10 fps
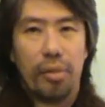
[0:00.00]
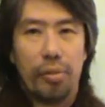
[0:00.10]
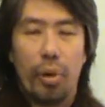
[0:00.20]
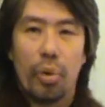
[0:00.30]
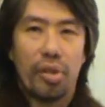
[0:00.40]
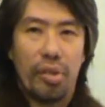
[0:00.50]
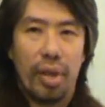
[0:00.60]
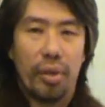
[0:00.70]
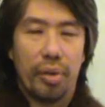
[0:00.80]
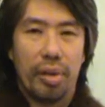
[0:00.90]

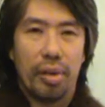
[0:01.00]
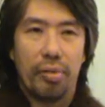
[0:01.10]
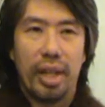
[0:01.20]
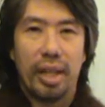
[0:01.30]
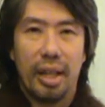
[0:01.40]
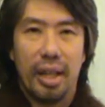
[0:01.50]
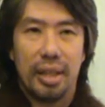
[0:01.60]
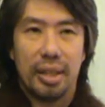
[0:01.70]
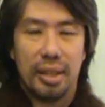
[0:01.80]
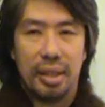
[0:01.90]
focusing on the divine
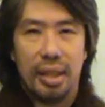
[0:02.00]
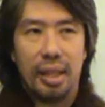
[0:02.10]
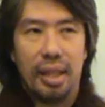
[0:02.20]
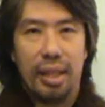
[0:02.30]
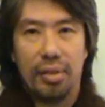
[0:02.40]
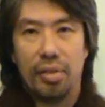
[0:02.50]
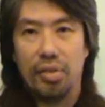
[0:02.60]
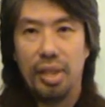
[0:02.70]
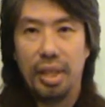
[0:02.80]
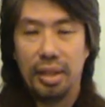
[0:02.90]
light and
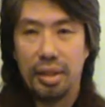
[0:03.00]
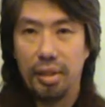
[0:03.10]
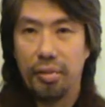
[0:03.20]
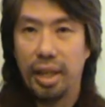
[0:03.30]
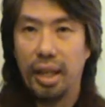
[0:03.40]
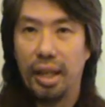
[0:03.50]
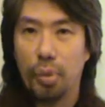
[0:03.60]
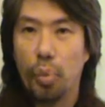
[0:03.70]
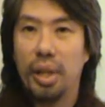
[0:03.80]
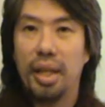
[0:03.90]
seeing the divine light
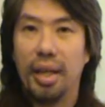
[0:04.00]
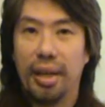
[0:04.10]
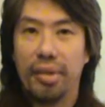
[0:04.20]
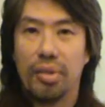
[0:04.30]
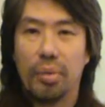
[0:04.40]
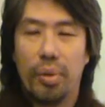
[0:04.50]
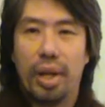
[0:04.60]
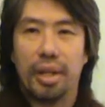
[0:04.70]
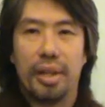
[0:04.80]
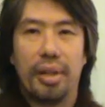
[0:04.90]
within us
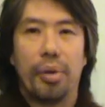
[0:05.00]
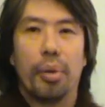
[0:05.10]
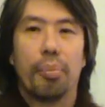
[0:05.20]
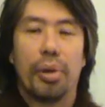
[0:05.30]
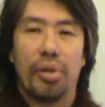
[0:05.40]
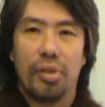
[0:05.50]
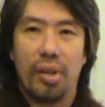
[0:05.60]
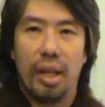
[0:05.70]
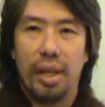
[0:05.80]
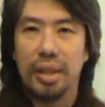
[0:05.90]
rather than our own
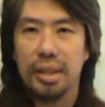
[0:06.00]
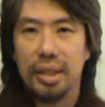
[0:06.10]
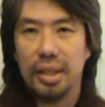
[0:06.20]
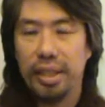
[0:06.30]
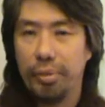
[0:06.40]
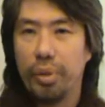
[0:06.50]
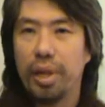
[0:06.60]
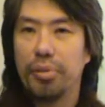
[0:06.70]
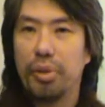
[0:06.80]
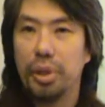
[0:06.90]
personal light if we
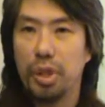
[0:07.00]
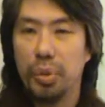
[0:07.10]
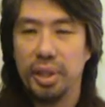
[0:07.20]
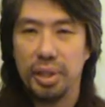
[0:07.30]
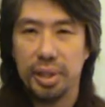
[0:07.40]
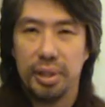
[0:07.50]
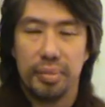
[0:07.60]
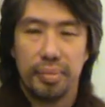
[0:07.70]
are virtuous.